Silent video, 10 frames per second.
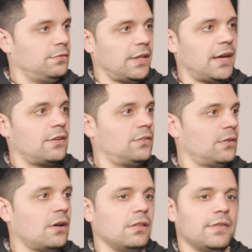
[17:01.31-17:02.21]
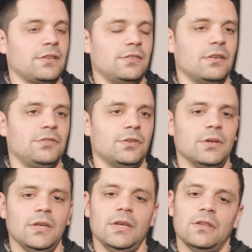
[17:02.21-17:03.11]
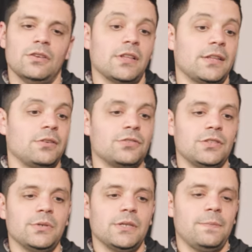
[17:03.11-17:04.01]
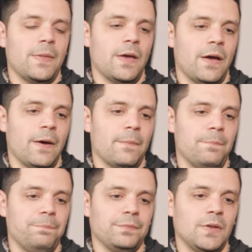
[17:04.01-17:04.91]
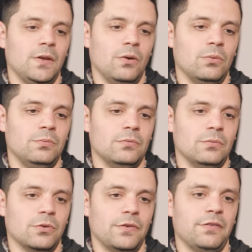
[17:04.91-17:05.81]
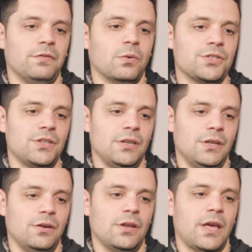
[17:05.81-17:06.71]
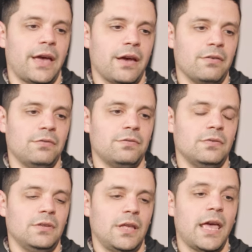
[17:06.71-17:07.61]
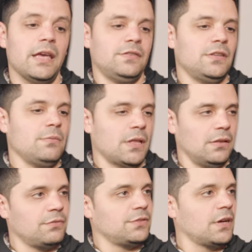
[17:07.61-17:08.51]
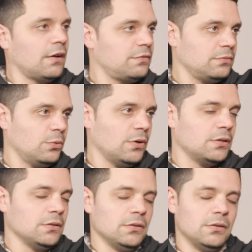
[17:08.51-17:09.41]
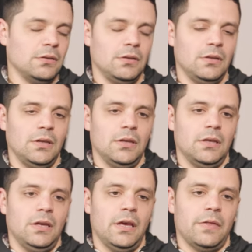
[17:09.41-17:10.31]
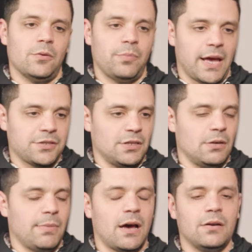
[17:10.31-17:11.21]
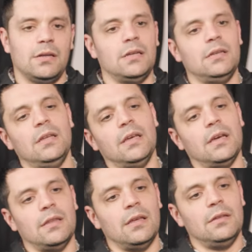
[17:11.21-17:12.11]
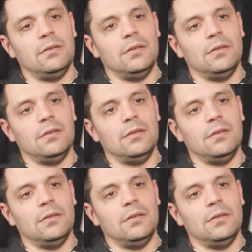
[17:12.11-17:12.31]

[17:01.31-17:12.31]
flex, all of that stuff. So there's a lot that goes into it. Um, you know, we're very fortunate here to have a a team that loves golf, one, and they're passionate about it, and they